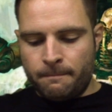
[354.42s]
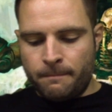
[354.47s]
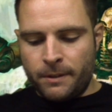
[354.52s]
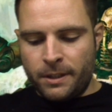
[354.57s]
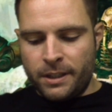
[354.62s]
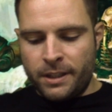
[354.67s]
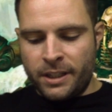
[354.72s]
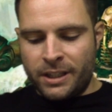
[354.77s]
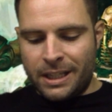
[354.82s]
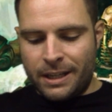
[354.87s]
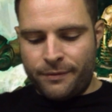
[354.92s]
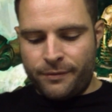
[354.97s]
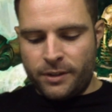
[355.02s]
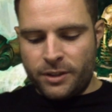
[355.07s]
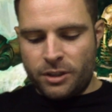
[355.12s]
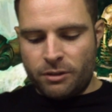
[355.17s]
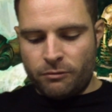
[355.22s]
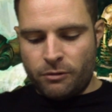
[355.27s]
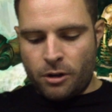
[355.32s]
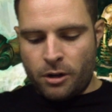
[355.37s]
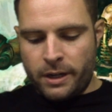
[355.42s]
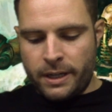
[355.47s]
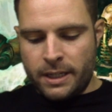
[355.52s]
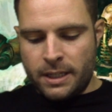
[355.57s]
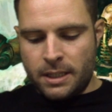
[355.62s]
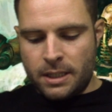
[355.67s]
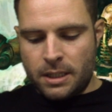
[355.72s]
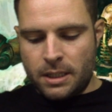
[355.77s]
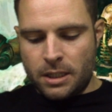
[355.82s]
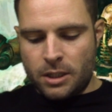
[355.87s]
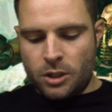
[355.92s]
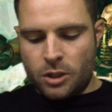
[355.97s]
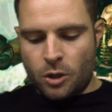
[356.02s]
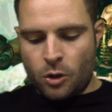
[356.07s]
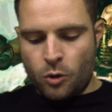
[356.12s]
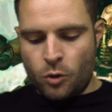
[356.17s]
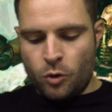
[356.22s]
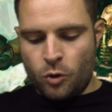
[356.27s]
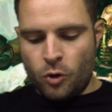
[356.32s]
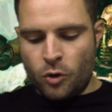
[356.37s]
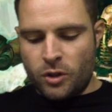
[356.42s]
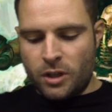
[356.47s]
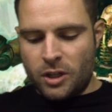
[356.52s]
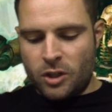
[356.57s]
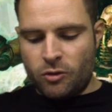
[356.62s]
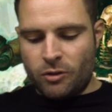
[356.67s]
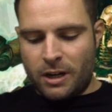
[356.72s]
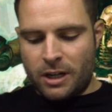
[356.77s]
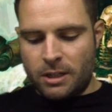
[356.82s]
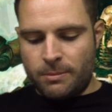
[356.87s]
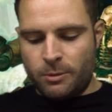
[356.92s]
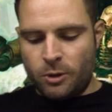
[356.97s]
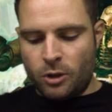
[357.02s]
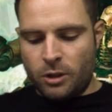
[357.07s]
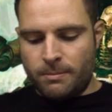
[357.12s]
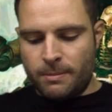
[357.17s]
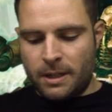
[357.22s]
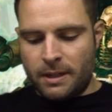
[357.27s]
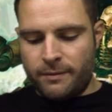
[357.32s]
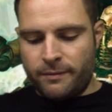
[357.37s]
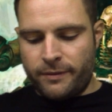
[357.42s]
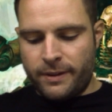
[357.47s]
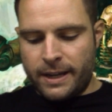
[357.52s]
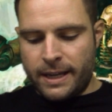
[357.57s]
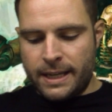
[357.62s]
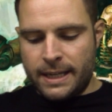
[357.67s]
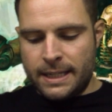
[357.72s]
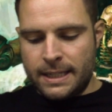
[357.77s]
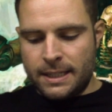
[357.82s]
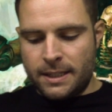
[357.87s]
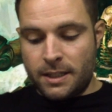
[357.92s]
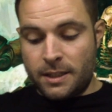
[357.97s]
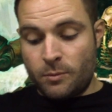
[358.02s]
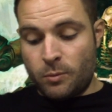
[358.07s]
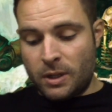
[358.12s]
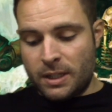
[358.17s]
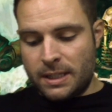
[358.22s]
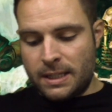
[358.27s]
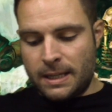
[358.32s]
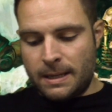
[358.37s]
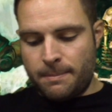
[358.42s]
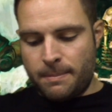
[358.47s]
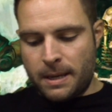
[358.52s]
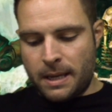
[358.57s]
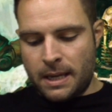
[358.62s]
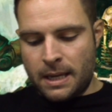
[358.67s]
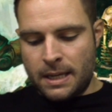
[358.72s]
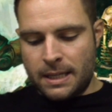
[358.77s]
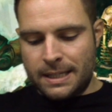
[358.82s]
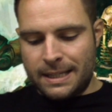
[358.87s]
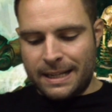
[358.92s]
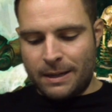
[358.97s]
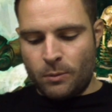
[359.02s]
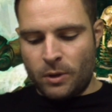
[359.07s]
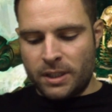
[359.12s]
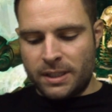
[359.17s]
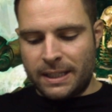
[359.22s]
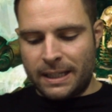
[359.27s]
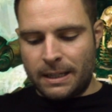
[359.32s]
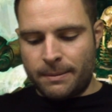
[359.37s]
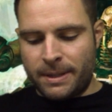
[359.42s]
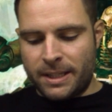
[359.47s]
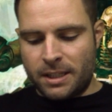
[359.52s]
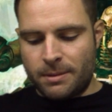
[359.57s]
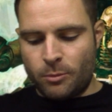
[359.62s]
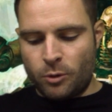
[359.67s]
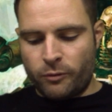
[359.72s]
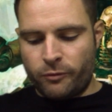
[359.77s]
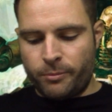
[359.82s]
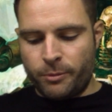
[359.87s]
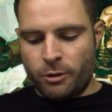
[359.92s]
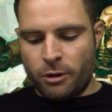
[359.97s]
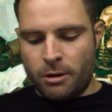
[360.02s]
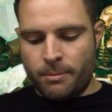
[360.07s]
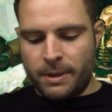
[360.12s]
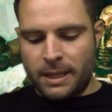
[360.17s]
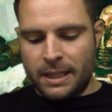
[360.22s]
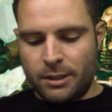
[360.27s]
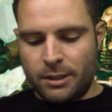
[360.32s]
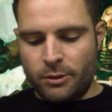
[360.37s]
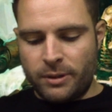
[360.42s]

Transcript: The Deathless Arise, so use this stratagem in your command phase. It's 1 CP. Select one Technomancer model from your army.